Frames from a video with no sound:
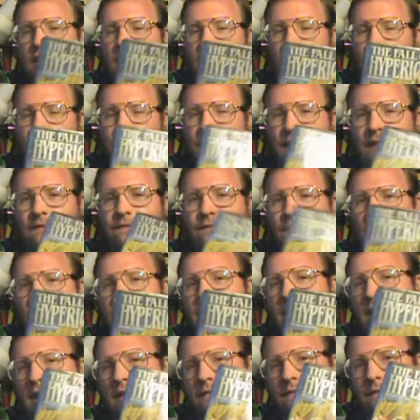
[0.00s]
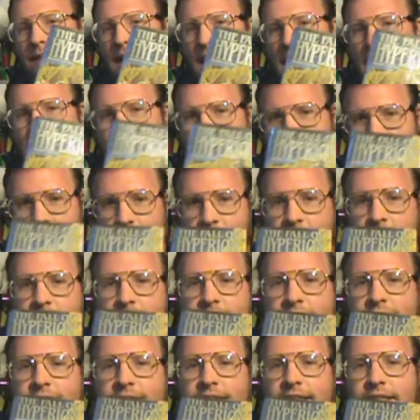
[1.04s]
of a 5 out of 5.
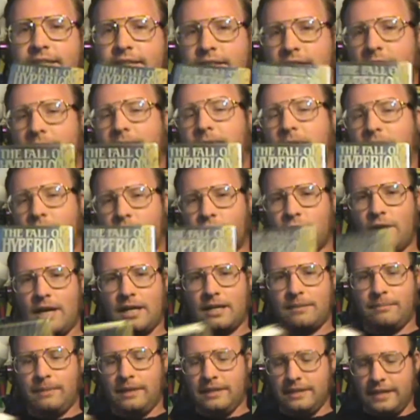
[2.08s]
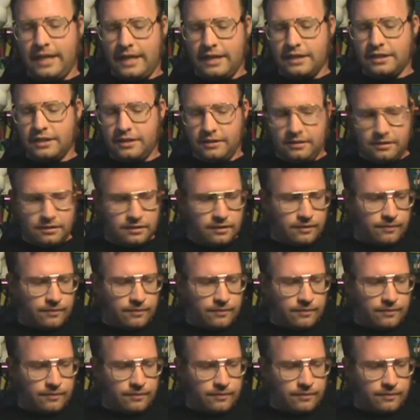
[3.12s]
Definite recommendation.